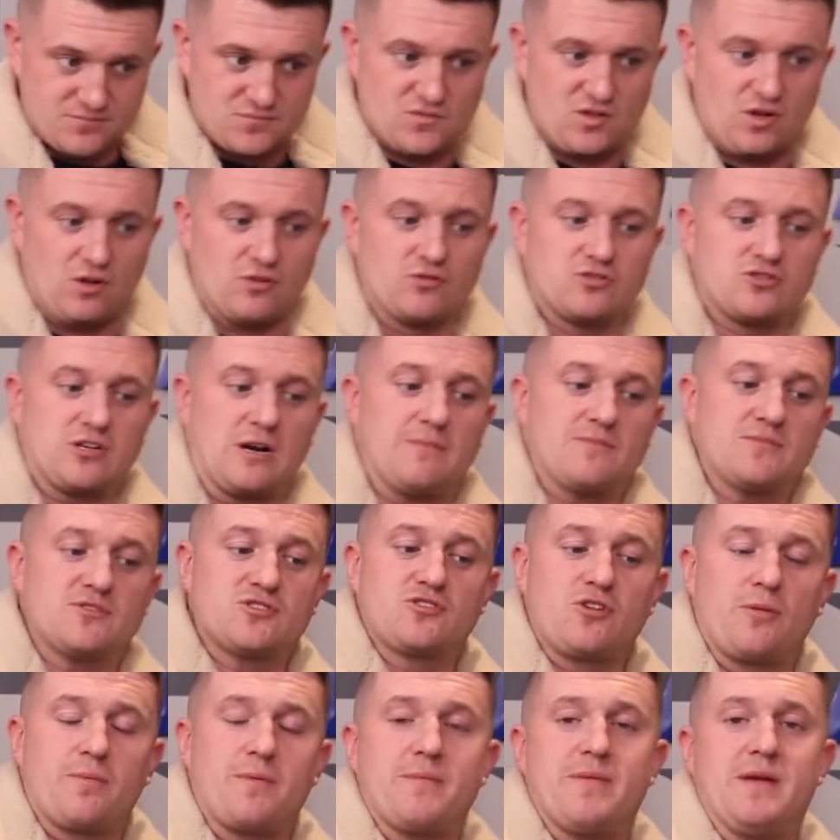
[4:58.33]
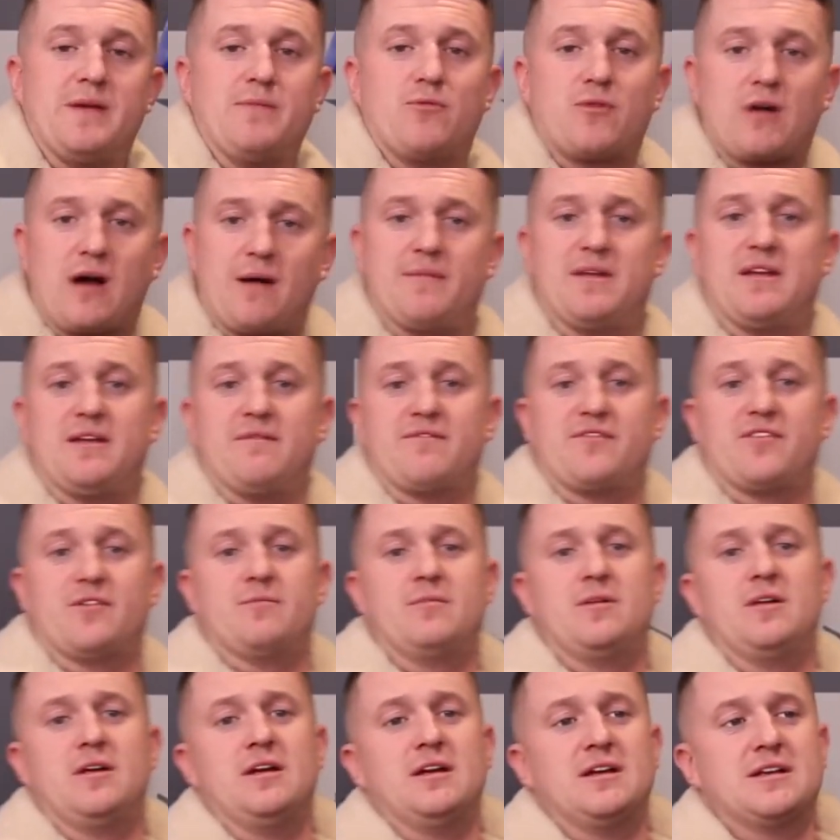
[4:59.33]
Donald Trump stopping people coming in
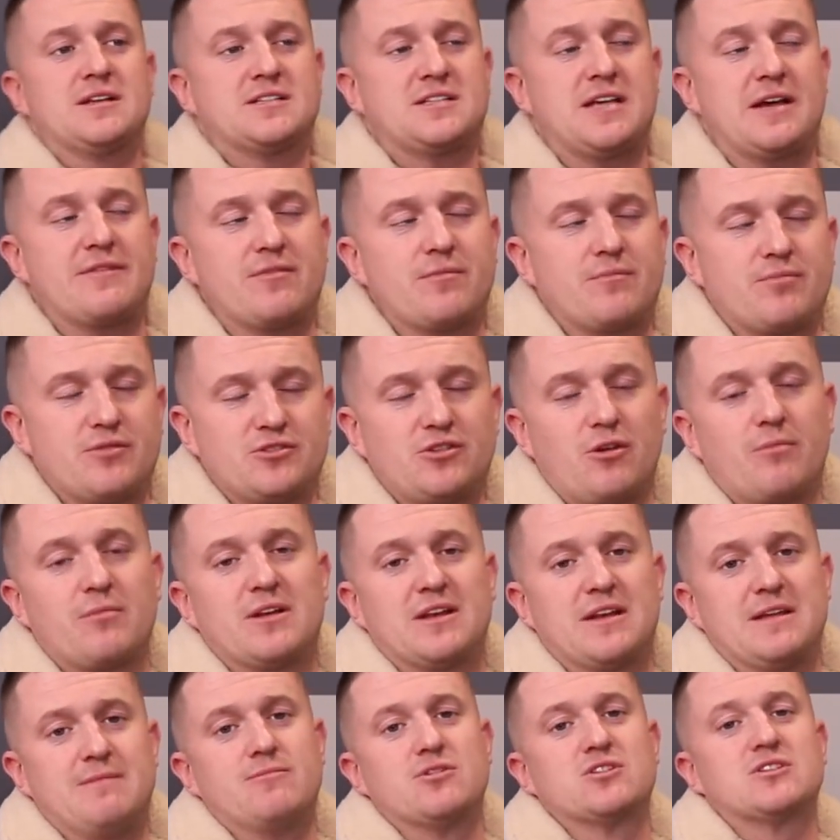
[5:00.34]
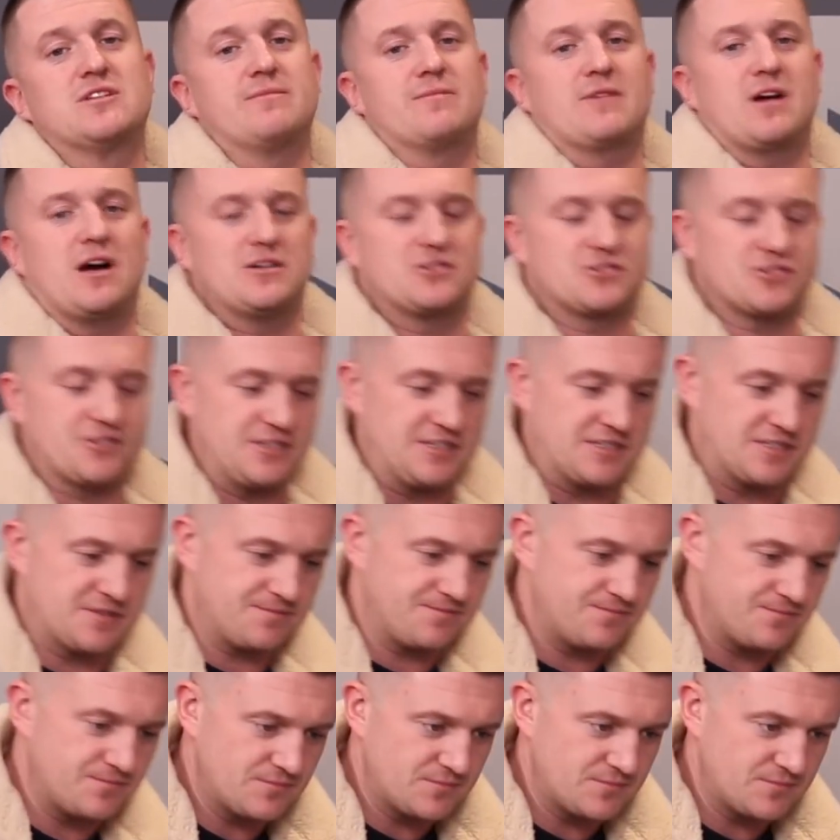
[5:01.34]
from 7 predominantly Muslim countries.